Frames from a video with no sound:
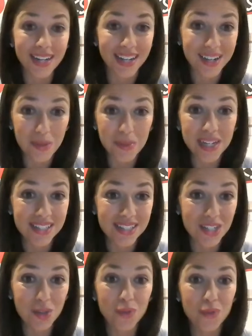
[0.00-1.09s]
Can I come in and
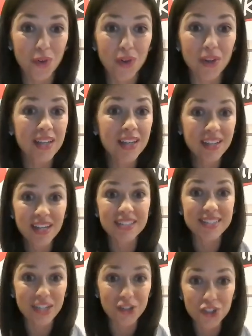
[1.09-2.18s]
see you for a
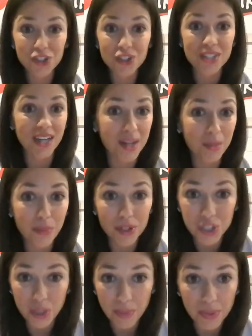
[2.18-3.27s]
session just to kind of
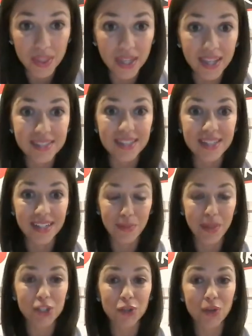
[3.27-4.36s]
brush up on things
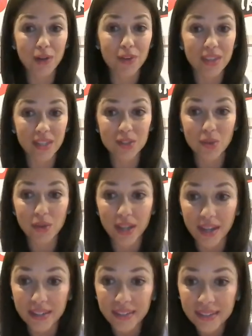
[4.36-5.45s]
and make sure everything is
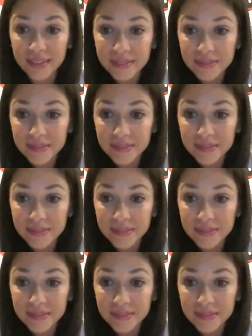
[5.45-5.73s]
okay?